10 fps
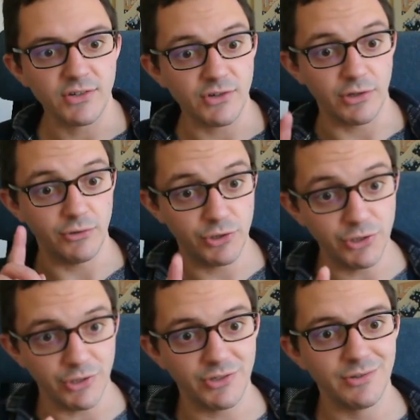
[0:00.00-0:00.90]
So you
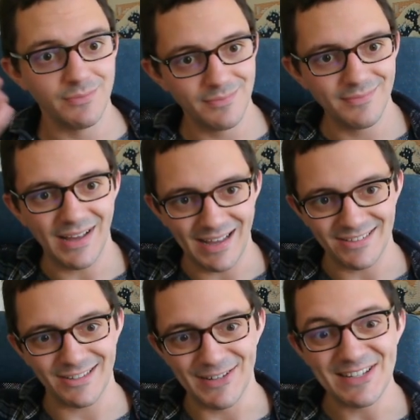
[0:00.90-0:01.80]
should, as
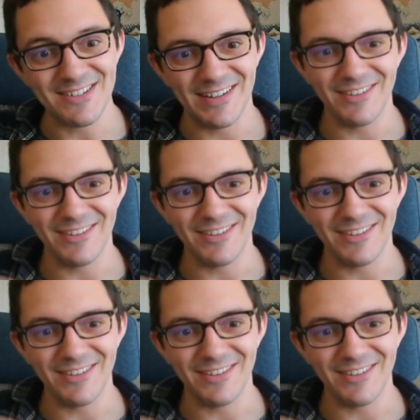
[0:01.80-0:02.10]
Zoe is doing,